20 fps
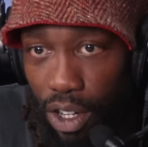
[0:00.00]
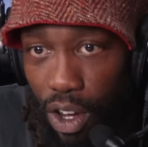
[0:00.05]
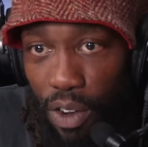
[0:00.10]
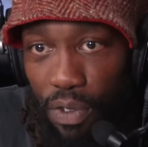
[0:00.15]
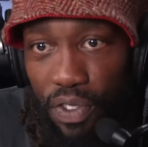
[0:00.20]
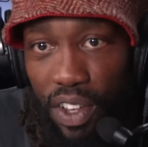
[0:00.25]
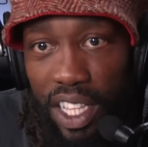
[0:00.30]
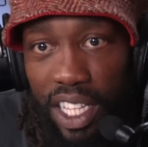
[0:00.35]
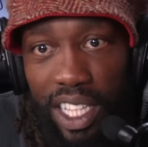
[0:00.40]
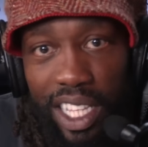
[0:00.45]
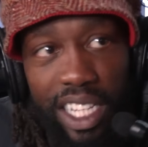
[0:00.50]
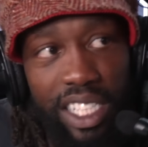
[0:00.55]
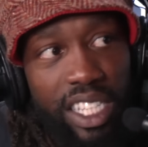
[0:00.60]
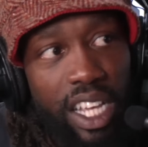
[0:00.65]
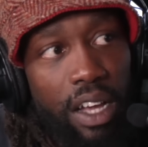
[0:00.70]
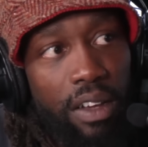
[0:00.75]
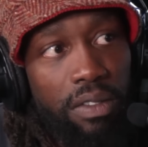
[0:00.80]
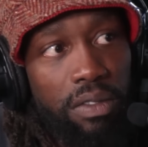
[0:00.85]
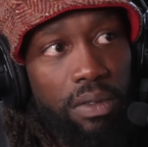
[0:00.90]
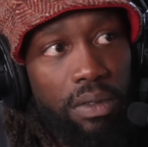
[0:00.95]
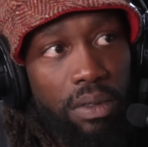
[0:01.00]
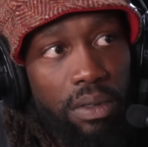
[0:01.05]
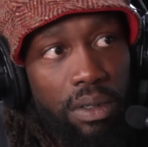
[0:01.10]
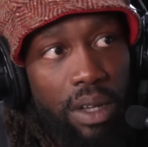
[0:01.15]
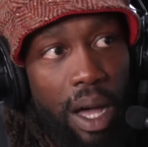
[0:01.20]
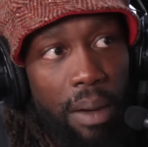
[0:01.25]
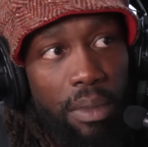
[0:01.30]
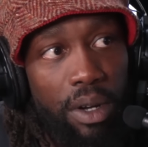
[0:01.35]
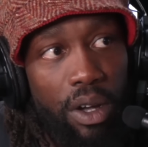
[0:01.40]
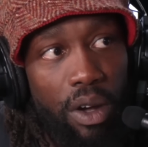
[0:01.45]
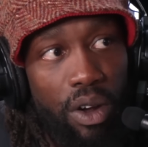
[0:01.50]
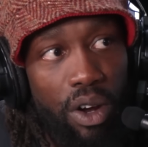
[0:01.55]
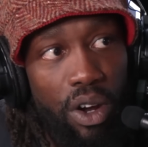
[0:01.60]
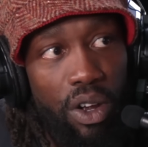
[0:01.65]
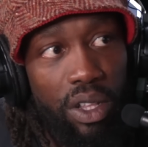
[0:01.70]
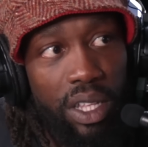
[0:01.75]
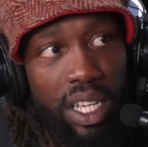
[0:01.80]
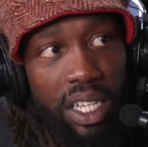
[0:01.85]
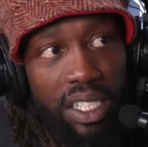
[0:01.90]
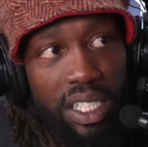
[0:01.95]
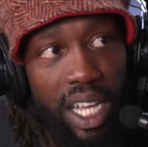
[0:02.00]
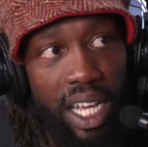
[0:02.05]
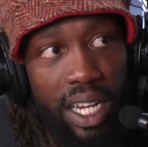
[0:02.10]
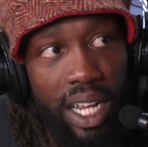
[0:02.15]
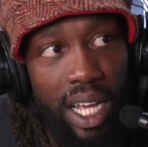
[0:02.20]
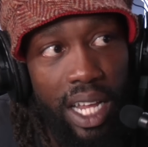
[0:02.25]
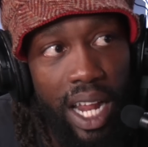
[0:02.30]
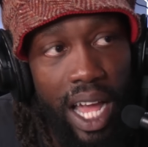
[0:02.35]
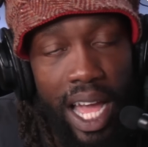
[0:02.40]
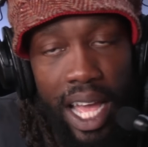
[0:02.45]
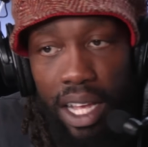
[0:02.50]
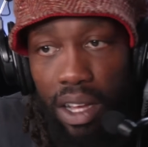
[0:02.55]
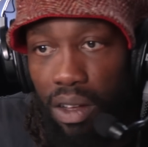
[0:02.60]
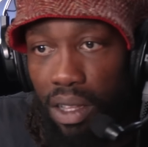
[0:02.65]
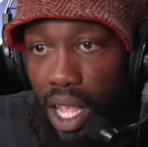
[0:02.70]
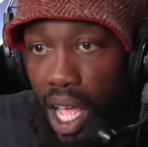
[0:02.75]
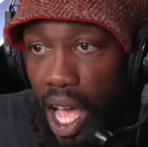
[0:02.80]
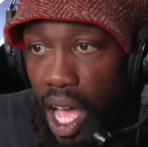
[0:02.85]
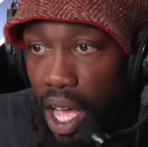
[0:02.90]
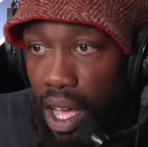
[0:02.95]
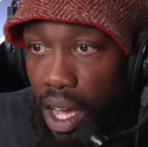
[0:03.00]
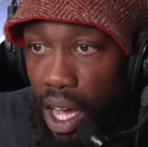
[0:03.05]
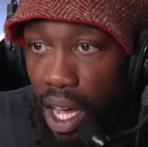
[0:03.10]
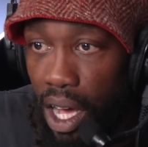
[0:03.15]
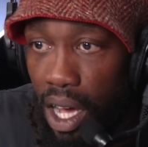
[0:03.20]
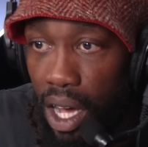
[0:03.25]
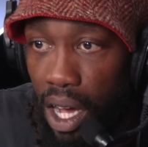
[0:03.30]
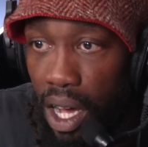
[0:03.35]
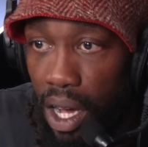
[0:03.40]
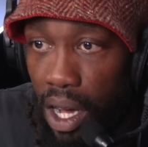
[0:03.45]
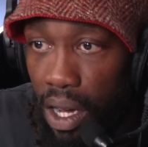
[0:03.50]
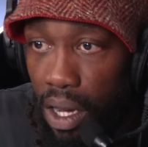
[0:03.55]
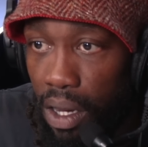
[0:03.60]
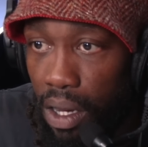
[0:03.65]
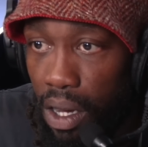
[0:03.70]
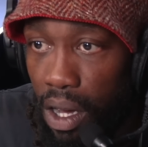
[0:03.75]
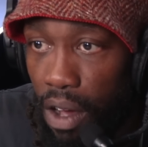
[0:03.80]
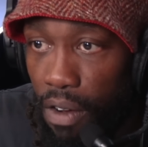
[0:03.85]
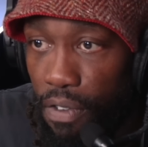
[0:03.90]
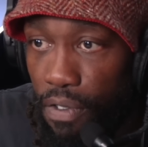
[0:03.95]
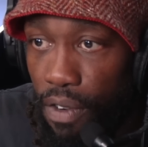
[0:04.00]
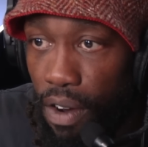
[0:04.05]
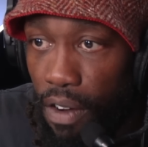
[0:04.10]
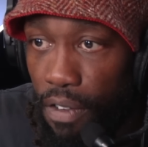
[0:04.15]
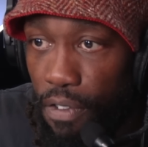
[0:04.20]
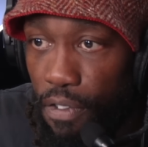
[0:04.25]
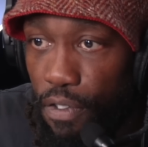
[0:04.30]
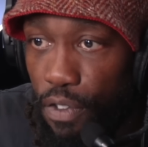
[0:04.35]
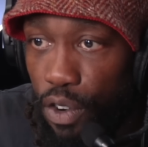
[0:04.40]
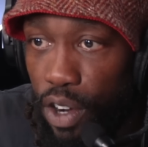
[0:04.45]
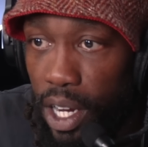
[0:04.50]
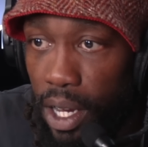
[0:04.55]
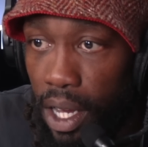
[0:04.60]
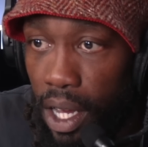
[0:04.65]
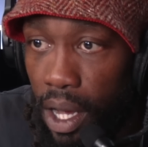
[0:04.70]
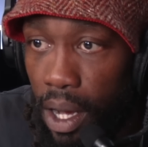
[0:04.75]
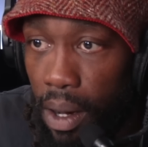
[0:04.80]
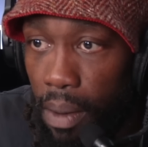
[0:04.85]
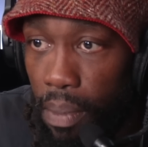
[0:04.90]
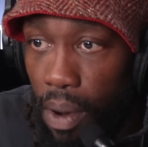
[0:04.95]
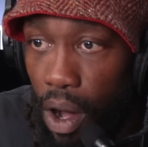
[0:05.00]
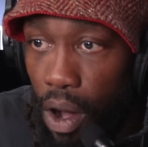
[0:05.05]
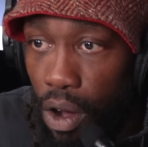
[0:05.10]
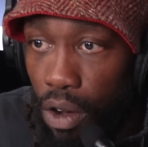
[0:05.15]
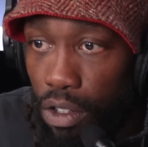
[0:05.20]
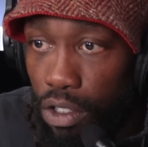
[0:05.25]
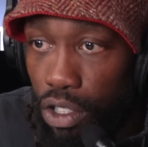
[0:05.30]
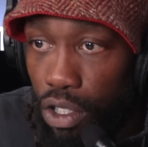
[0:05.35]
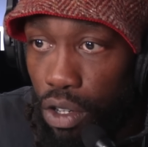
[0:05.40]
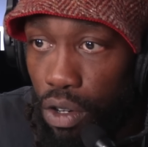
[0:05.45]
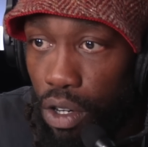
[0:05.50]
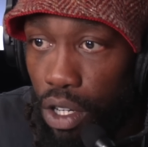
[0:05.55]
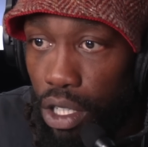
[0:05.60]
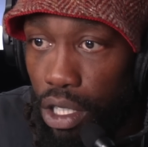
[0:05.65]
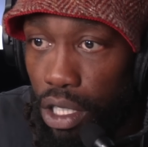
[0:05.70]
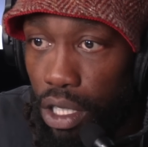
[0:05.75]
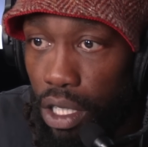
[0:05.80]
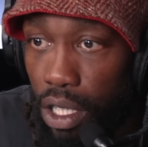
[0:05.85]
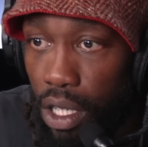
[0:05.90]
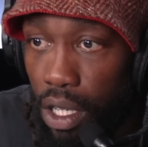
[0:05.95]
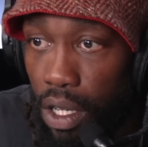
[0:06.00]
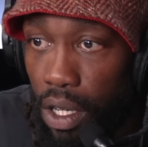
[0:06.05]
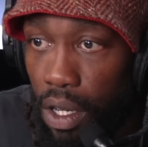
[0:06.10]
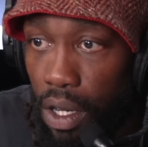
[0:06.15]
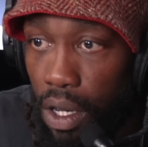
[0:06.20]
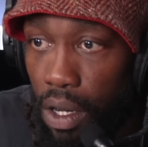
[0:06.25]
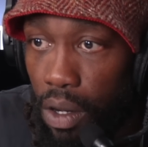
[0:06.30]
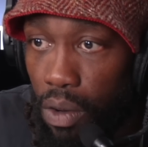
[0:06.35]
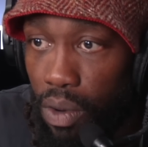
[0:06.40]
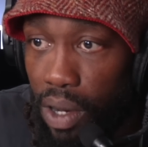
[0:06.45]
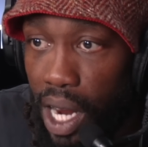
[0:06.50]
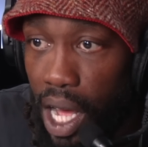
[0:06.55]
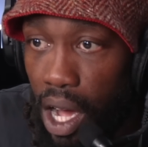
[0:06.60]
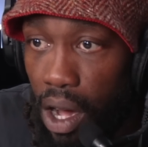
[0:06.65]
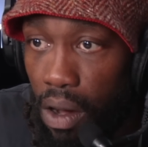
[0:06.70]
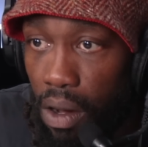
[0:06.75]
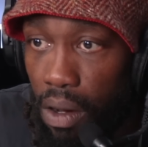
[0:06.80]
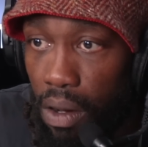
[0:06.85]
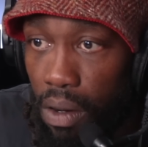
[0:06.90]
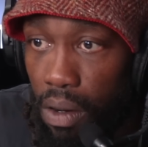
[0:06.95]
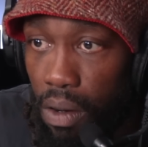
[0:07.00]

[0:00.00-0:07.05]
know. Philly looked tough. I'm gonna go early and say that. I ain't gonna lie. A free Paul George without